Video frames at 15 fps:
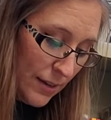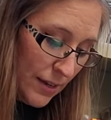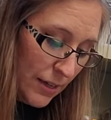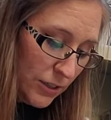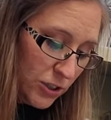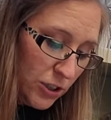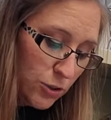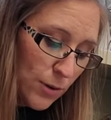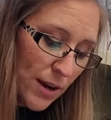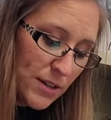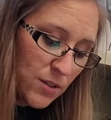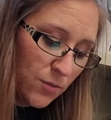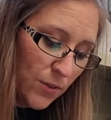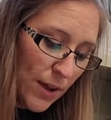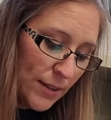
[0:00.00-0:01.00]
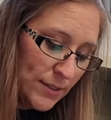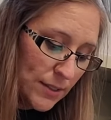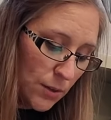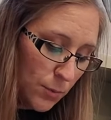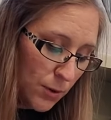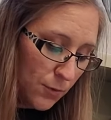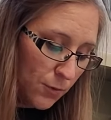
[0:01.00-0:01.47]
And she tried to
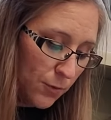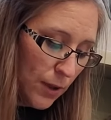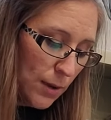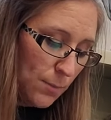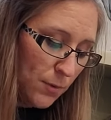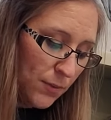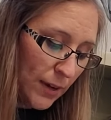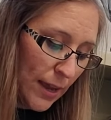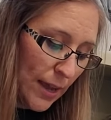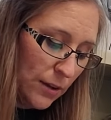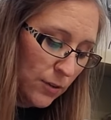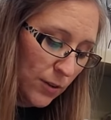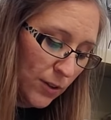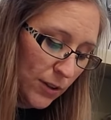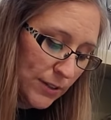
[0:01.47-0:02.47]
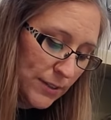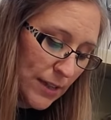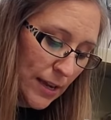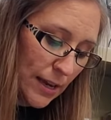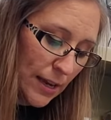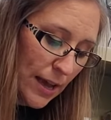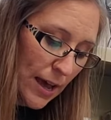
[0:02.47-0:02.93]
fancy what a flame of a candle looks
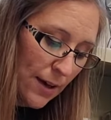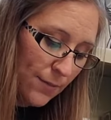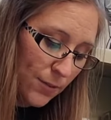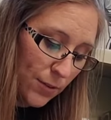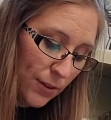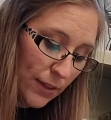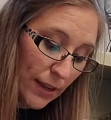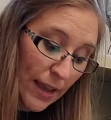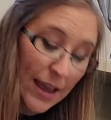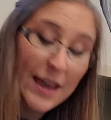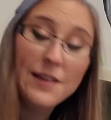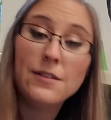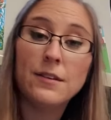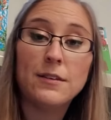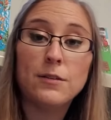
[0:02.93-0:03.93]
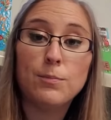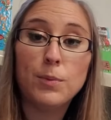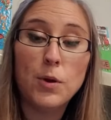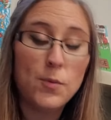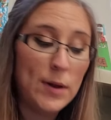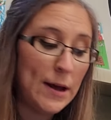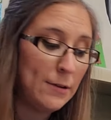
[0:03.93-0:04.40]
like after the candle is
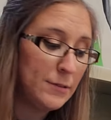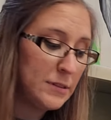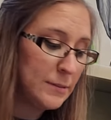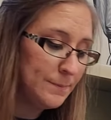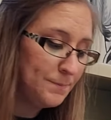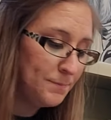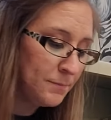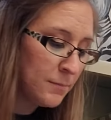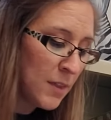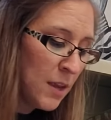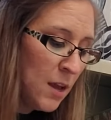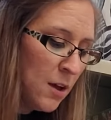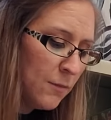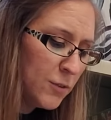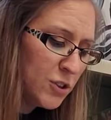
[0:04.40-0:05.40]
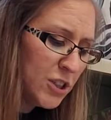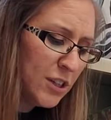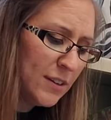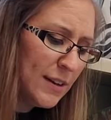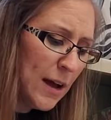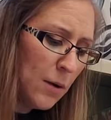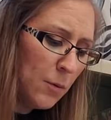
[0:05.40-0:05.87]
blown out, for she
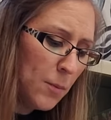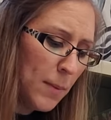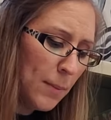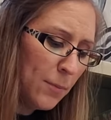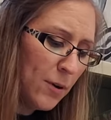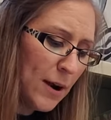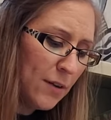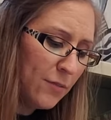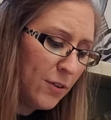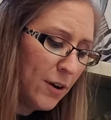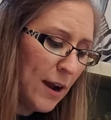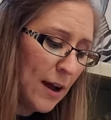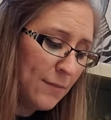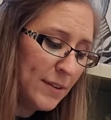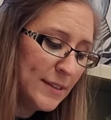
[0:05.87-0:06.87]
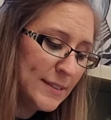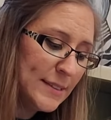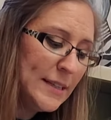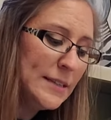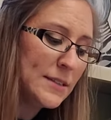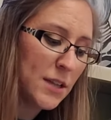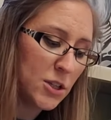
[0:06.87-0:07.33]
could not remember ever having
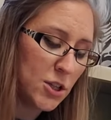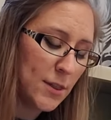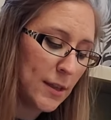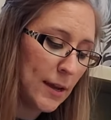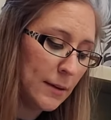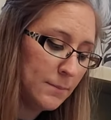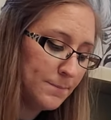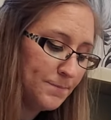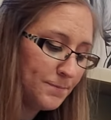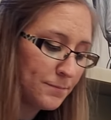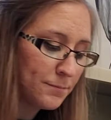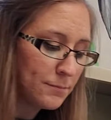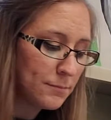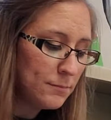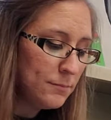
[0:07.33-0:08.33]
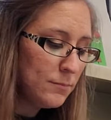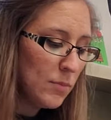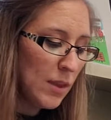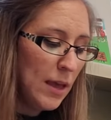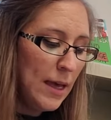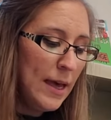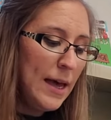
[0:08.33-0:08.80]
seen such a thing.
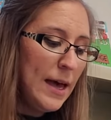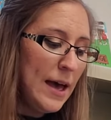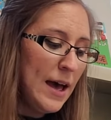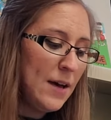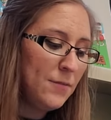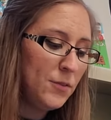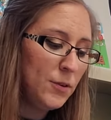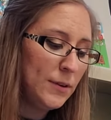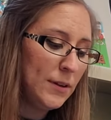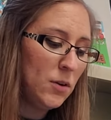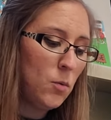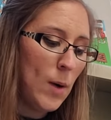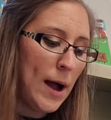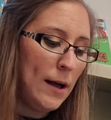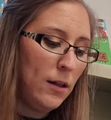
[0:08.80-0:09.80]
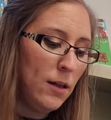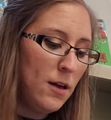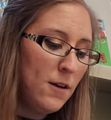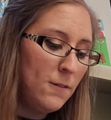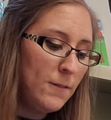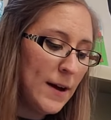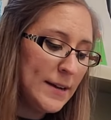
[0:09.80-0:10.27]
After a little while,
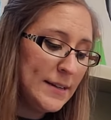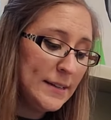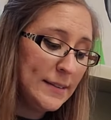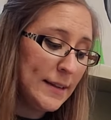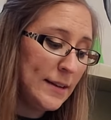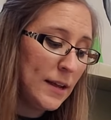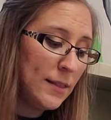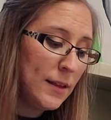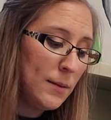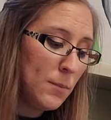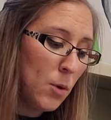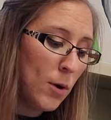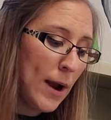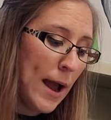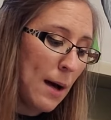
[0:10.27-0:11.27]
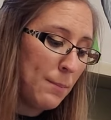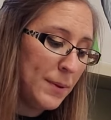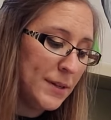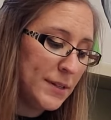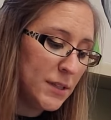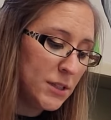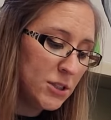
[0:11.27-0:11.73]
finding that nothing more
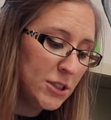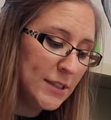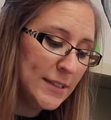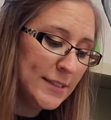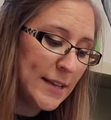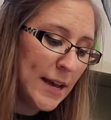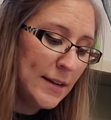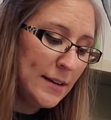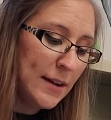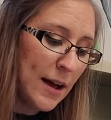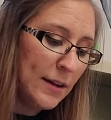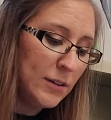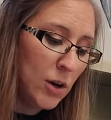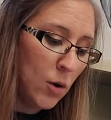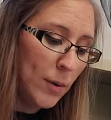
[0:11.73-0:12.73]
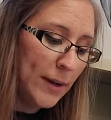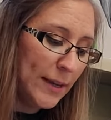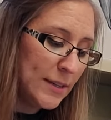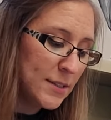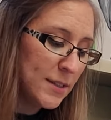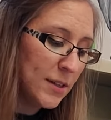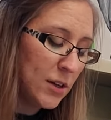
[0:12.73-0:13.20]
happened, she decided on going
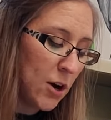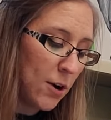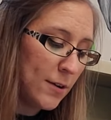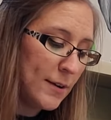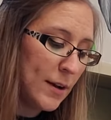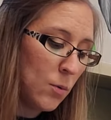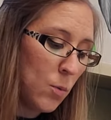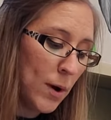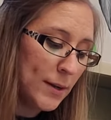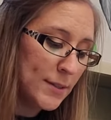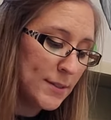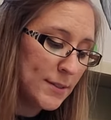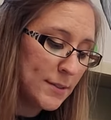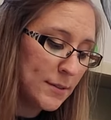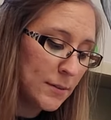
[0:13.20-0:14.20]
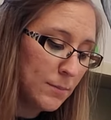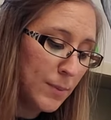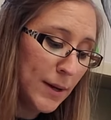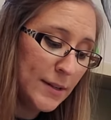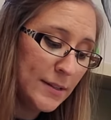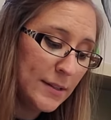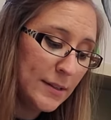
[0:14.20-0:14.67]
into the garden at once.
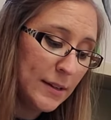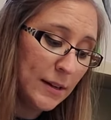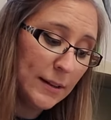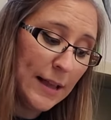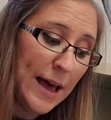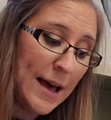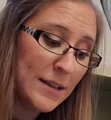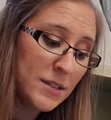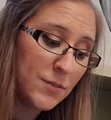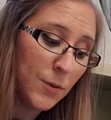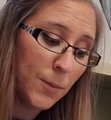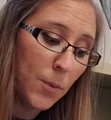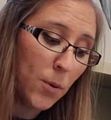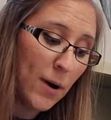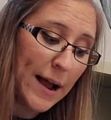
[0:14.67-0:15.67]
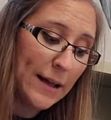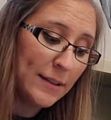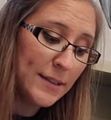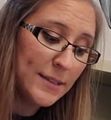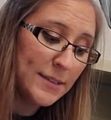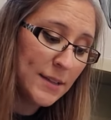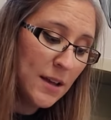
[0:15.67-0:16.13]
But, alas for poor
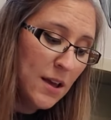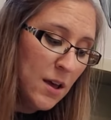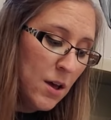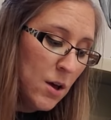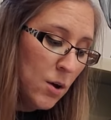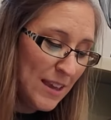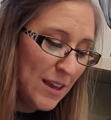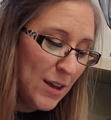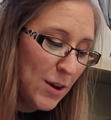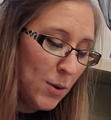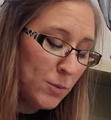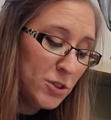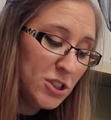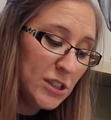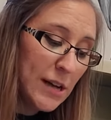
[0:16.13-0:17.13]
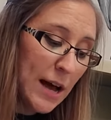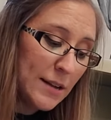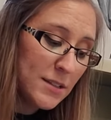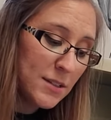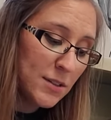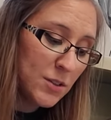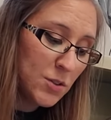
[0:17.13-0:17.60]
Alice, when she got
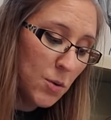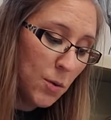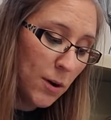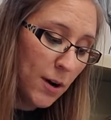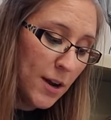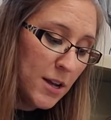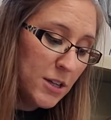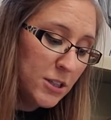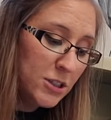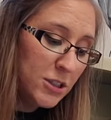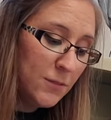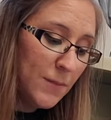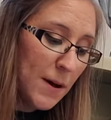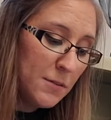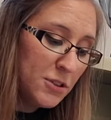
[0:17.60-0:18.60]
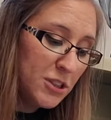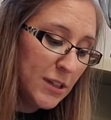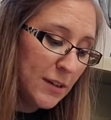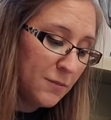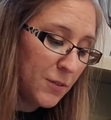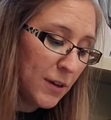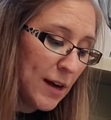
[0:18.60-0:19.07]
to the door, she found she
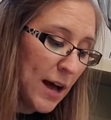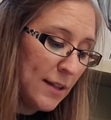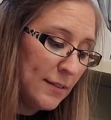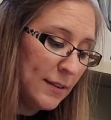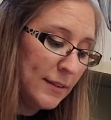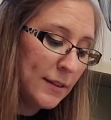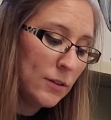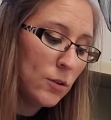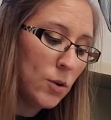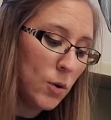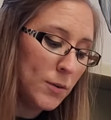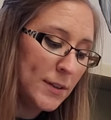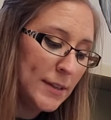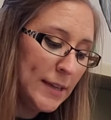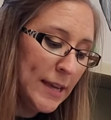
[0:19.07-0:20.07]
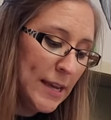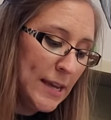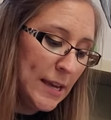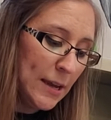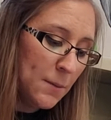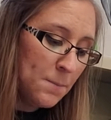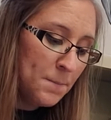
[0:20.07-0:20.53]
had forgotten the little golden
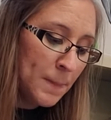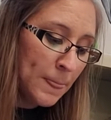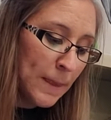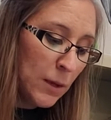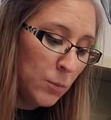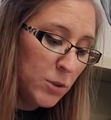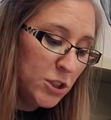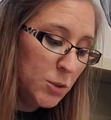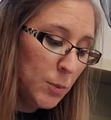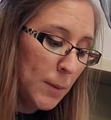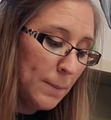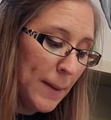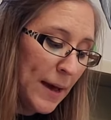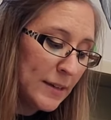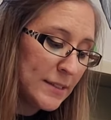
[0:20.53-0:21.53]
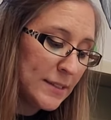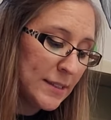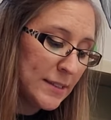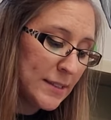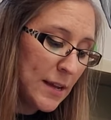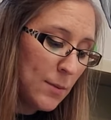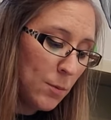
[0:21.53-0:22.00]
key, and when she went back to the
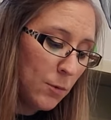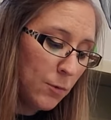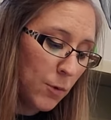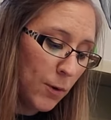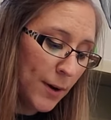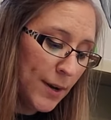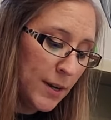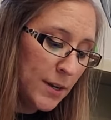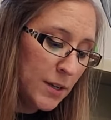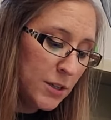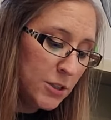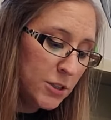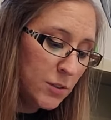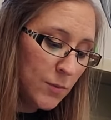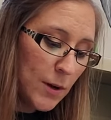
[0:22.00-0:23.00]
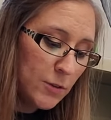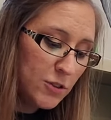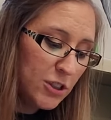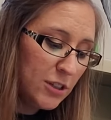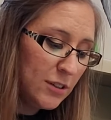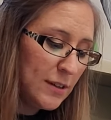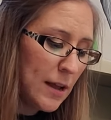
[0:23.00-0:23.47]
table for it, she found
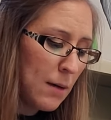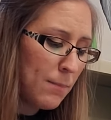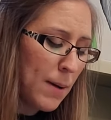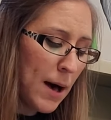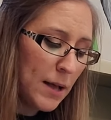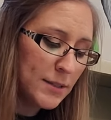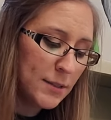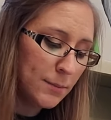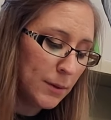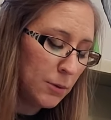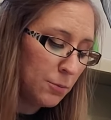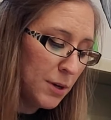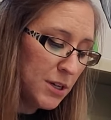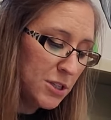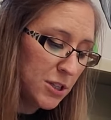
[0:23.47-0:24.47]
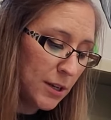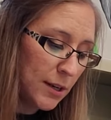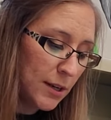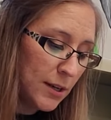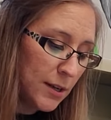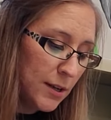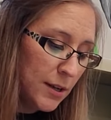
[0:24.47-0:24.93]
she could not possibly reach it.
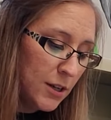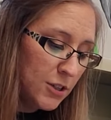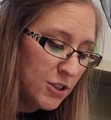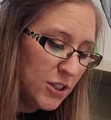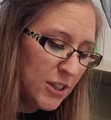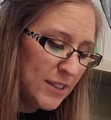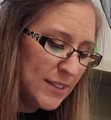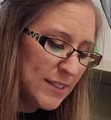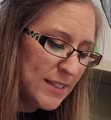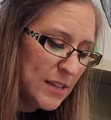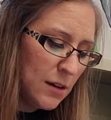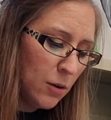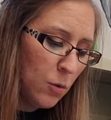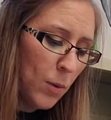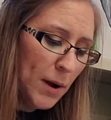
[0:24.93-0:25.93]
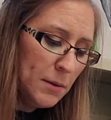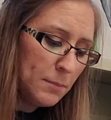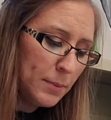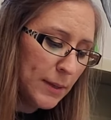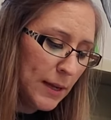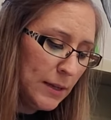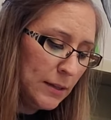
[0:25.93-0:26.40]
She could see it quite
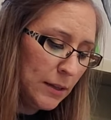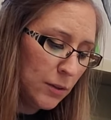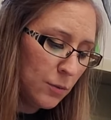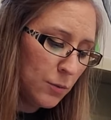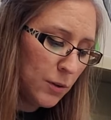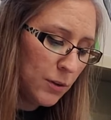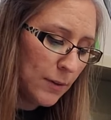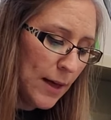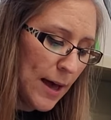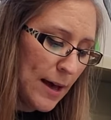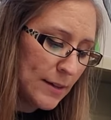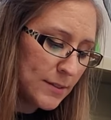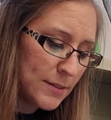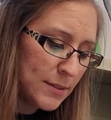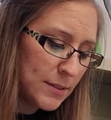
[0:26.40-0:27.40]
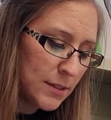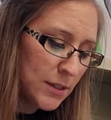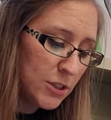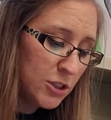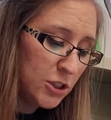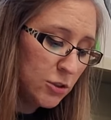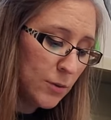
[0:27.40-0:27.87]
plainly through the glass,
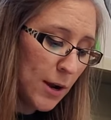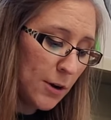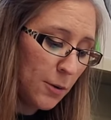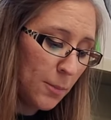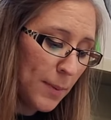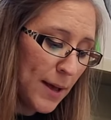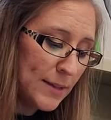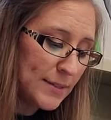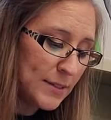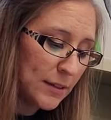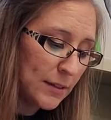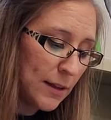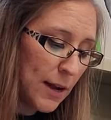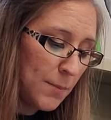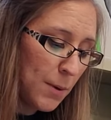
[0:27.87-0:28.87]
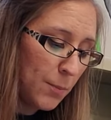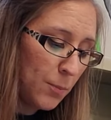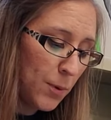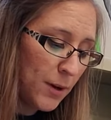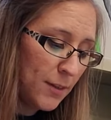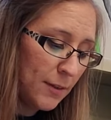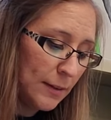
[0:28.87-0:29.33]
and she tried her best to climb up one of the